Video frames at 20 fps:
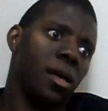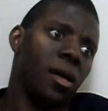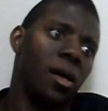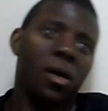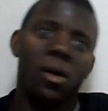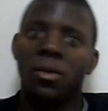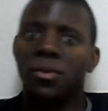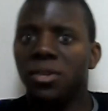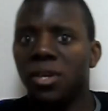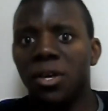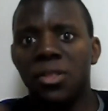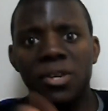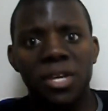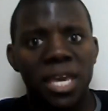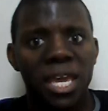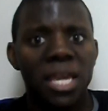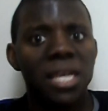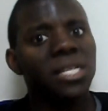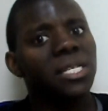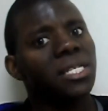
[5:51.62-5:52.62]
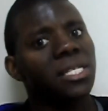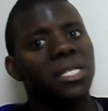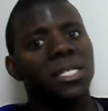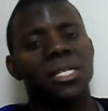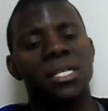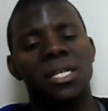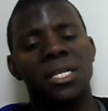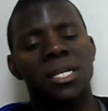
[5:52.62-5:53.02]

On the other case,